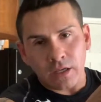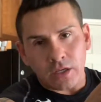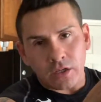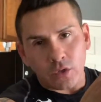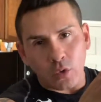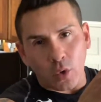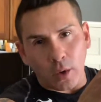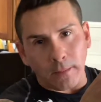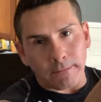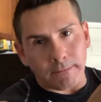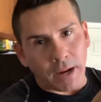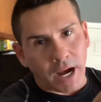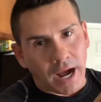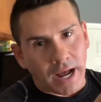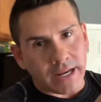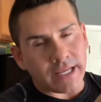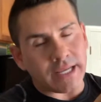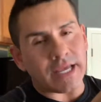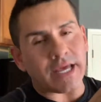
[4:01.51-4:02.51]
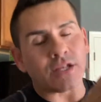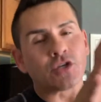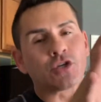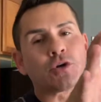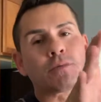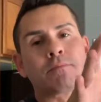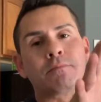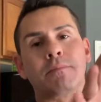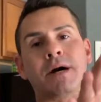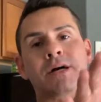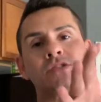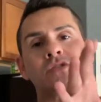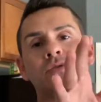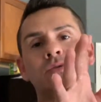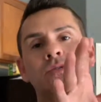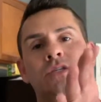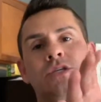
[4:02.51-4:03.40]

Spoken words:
your body and your muscle